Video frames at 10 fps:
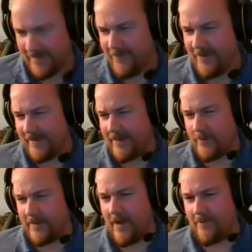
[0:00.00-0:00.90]
feel like
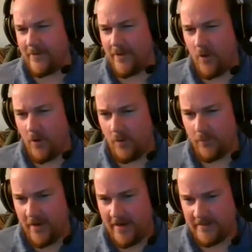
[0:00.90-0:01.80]
we covered the whole
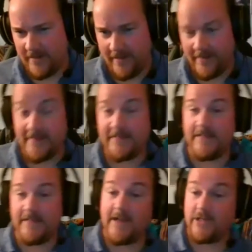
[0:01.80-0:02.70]
press thing, and this
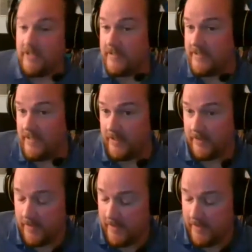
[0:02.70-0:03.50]
is actually still